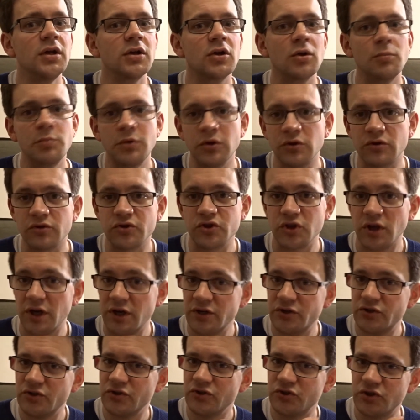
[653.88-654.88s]
Computer
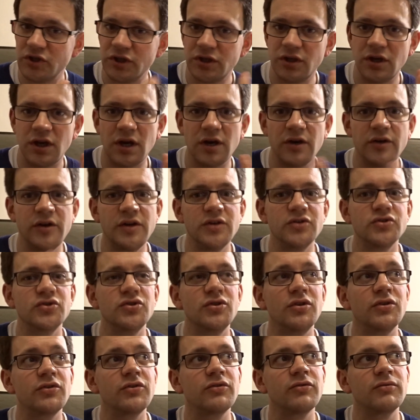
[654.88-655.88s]
science and singularity is
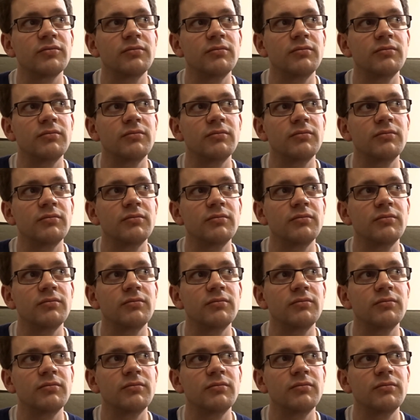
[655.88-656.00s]
not